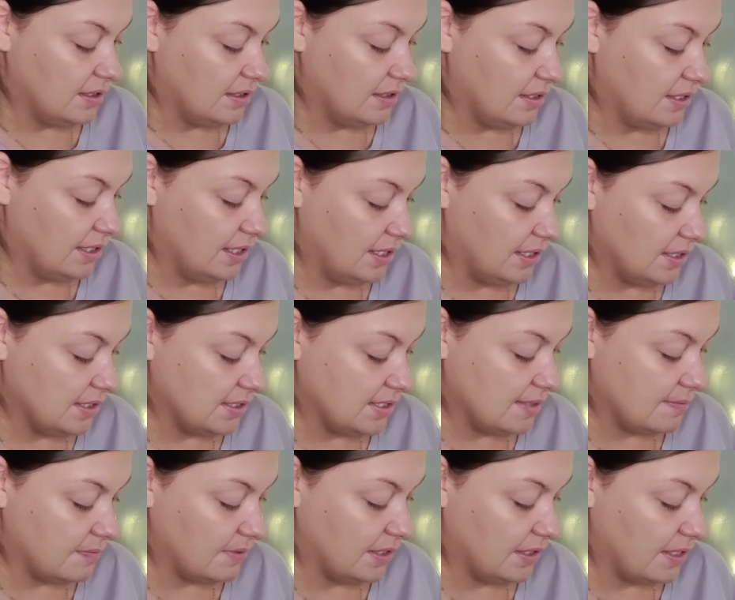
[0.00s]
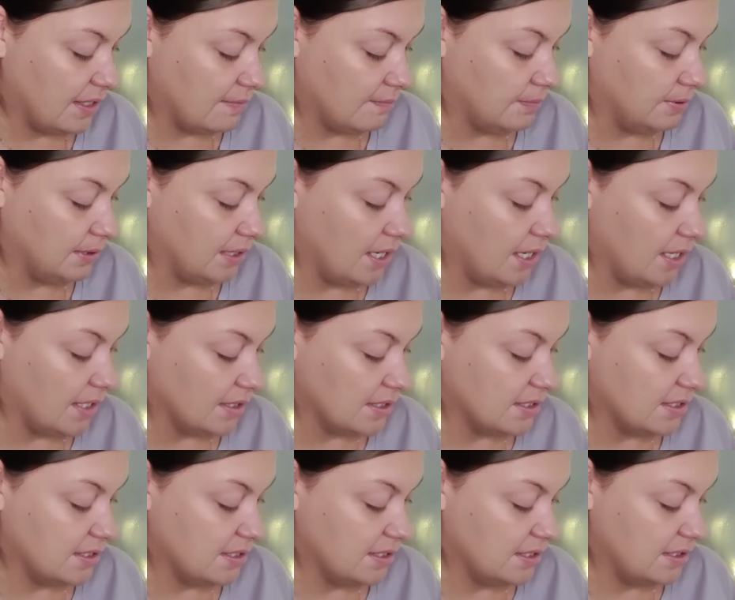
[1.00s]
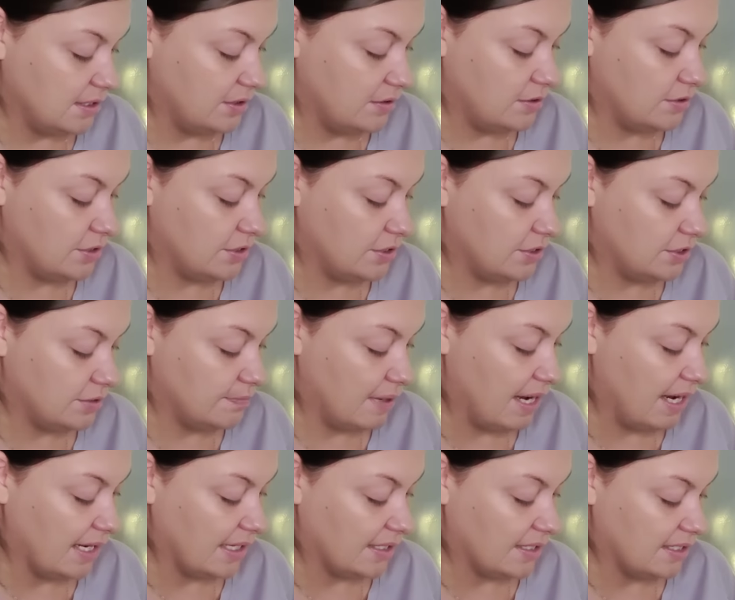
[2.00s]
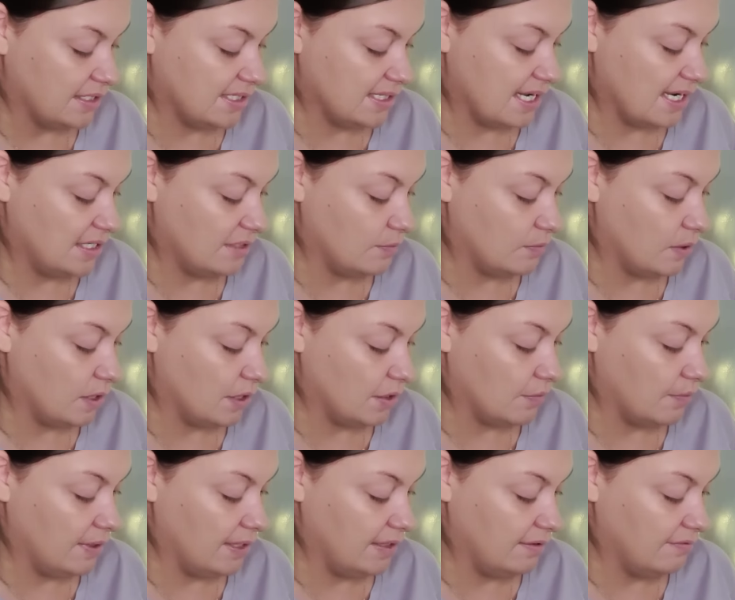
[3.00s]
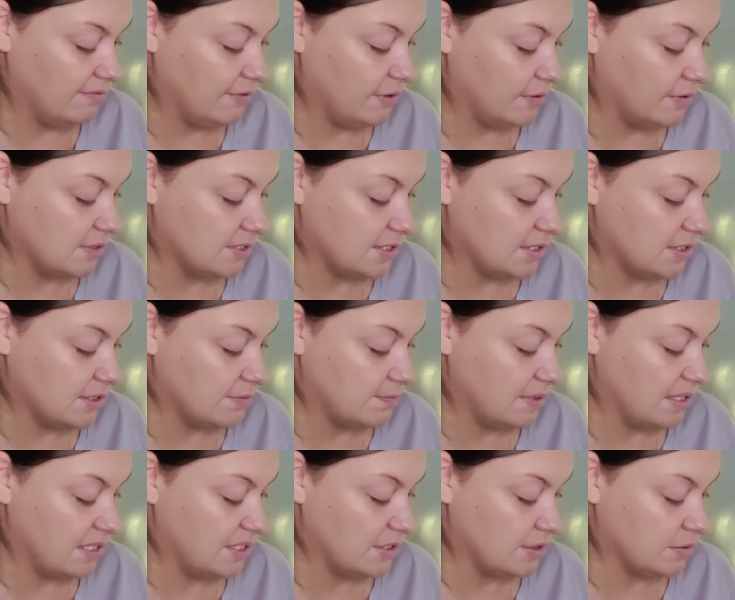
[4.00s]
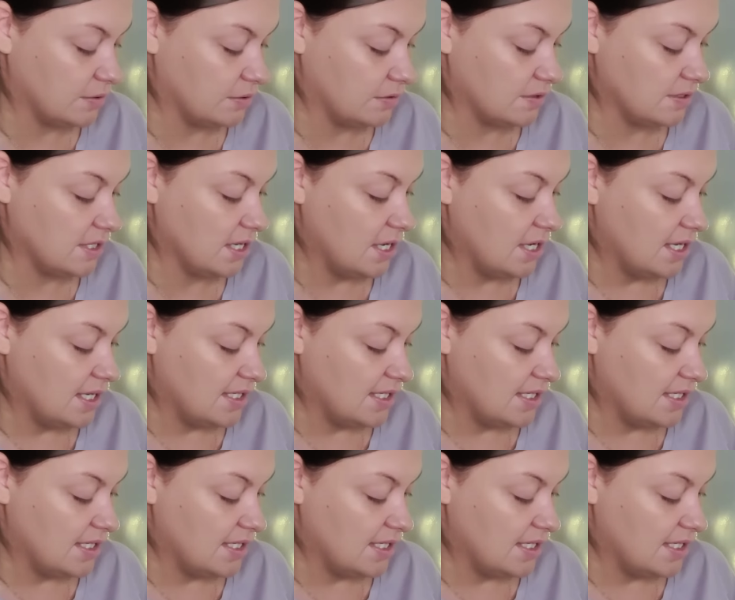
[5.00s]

all right something got blocked you turned your back and decided to walk away and focus on your pentacles.